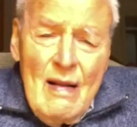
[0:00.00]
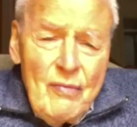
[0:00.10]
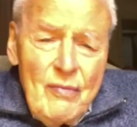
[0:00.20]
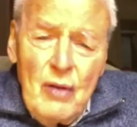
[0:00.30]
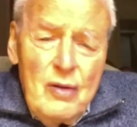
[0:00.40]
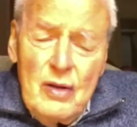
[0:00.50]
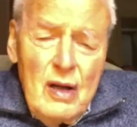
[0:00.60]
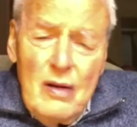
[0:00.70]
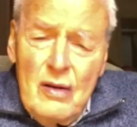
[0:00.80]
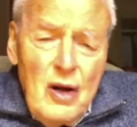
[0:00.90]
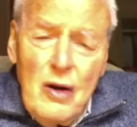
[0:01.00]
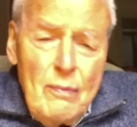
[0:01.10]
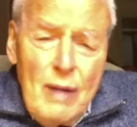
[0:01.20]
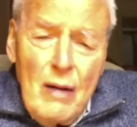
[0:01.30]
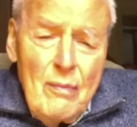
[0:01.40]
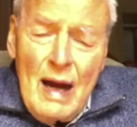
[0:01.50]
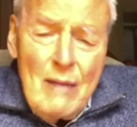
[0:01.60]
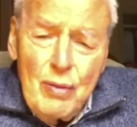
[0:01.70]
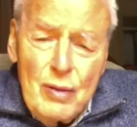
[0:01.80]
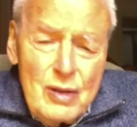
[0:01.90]
don't know about my
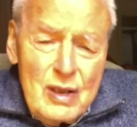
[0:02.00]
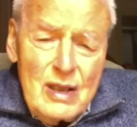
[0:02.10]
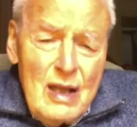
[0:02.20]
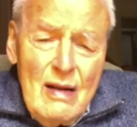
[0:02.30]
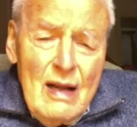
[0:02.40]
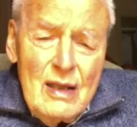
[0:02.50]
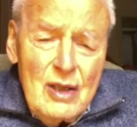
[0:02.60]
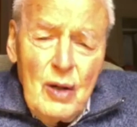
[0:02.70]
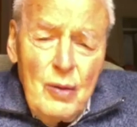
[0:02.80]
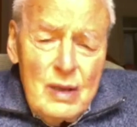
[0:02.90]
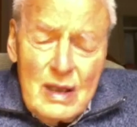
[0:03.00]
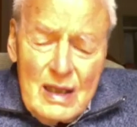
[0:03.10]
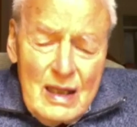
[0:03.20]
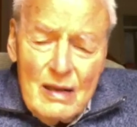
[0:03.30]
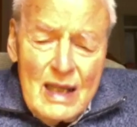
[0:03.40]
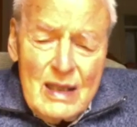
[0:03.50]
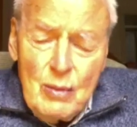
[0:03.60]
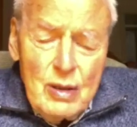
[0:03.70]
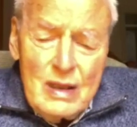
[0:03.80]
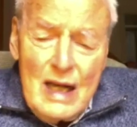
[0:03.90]
books. So still, that
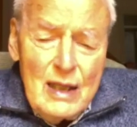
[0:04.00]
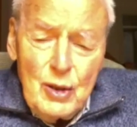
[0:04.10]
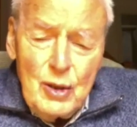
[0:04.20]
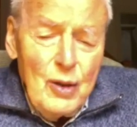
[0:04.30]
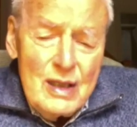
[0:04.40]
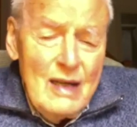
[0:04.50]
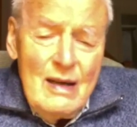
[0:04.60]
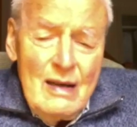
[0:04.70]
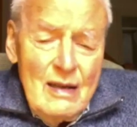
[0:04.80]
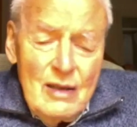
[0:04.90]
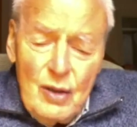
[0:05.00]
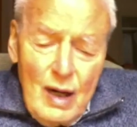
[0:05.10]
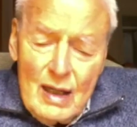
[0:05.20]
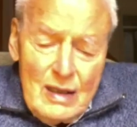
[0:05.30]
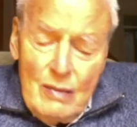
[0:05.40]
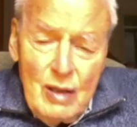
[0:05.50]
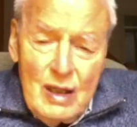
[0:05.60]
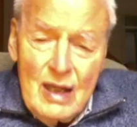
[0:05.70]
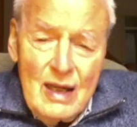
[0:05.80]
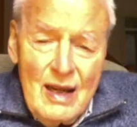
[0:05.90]
was their choice. So I accepted
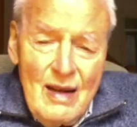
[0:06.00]
it.